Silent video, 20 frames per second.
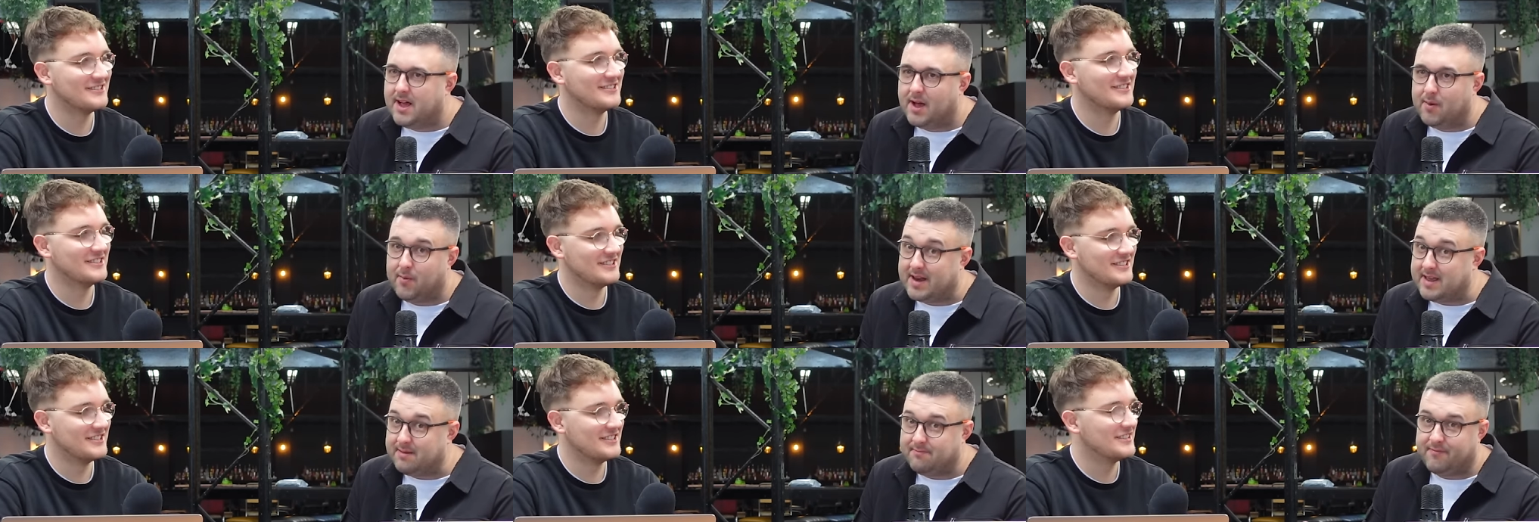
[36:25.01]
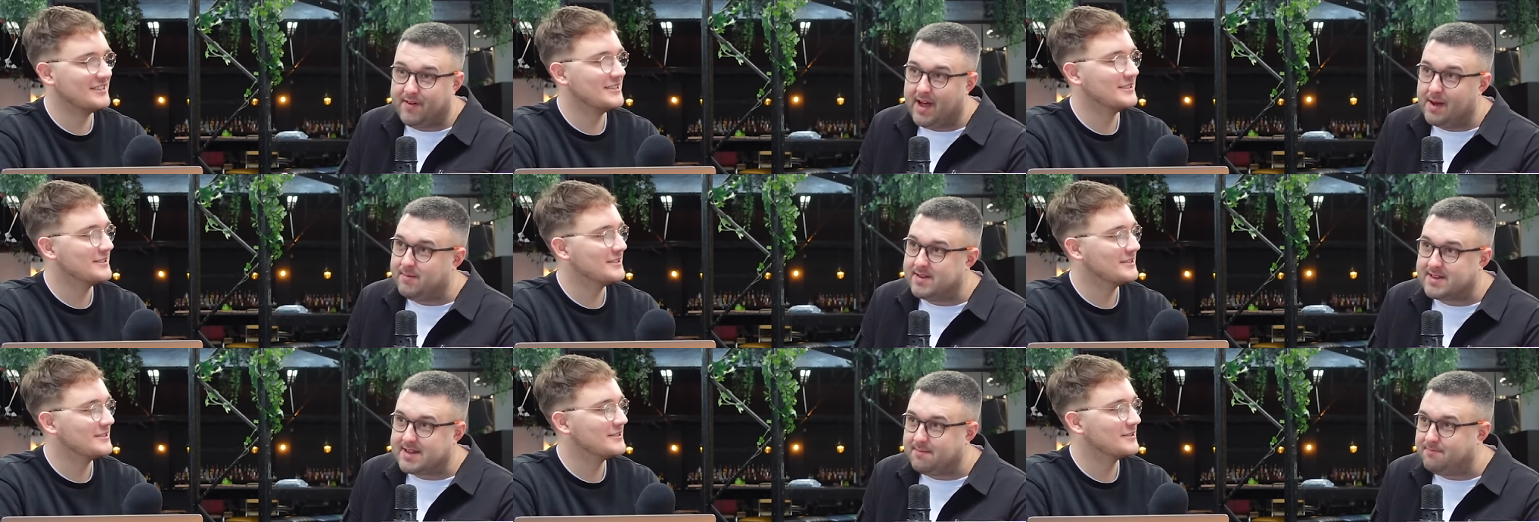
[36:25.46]
Speaker 1: uh, when he
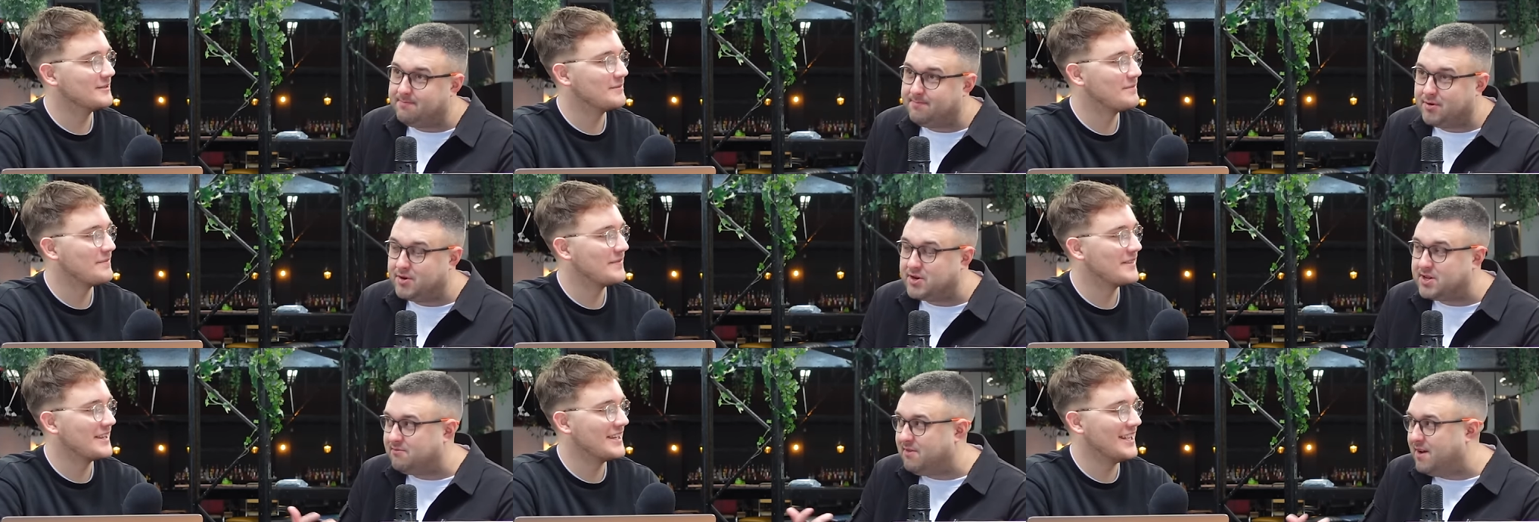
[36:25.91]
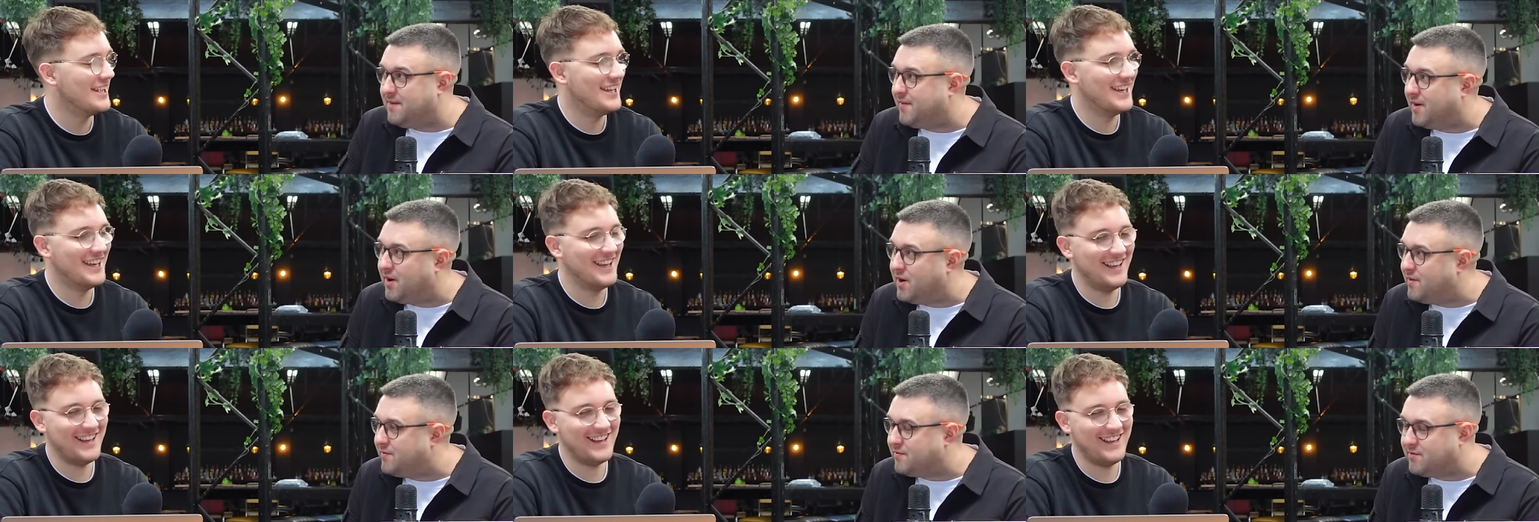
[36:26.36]
famously pushed the ref
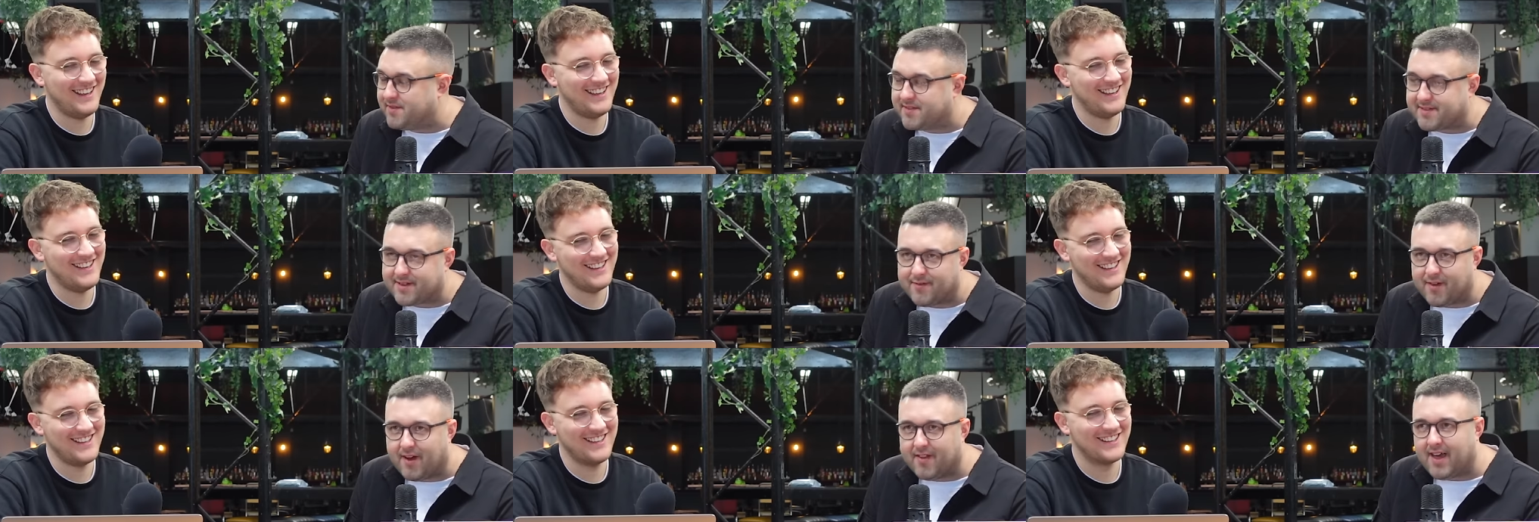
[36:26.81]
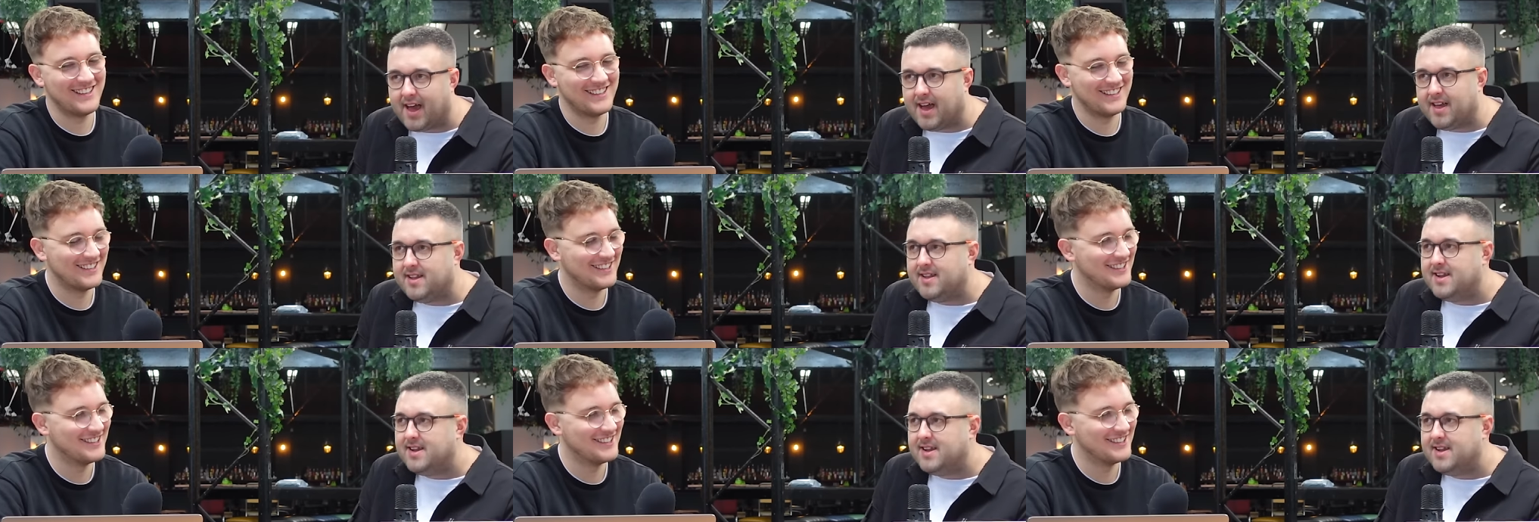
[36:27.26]
over and stuff like that.